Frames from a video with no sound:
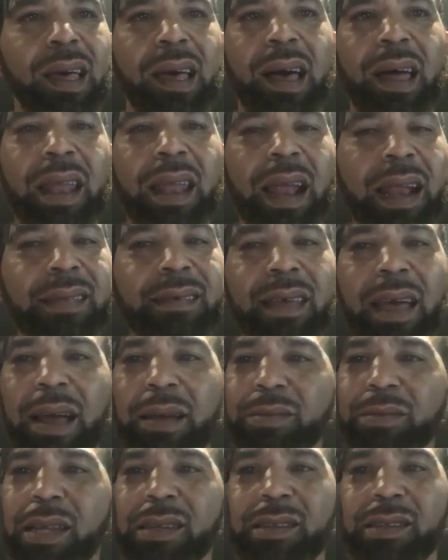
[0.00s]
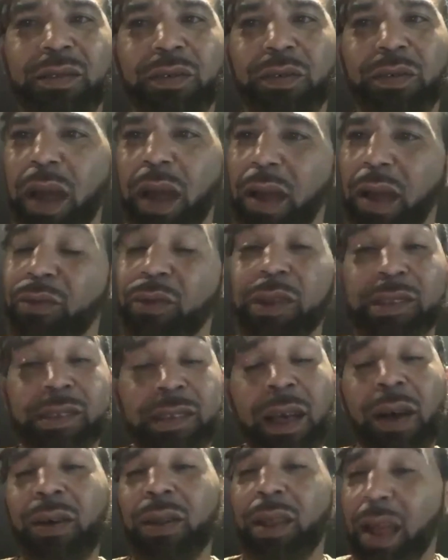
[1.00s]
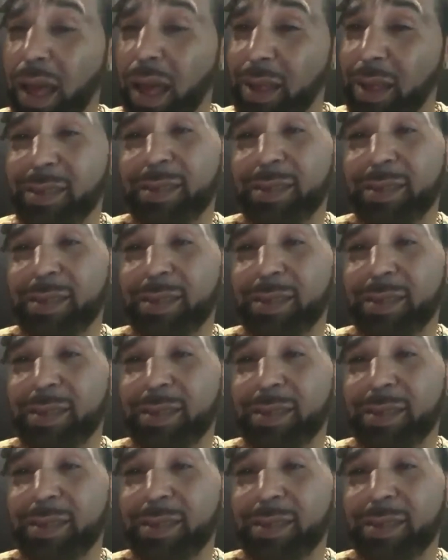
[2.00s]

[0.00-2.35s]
a lot of times I freestyle a lot.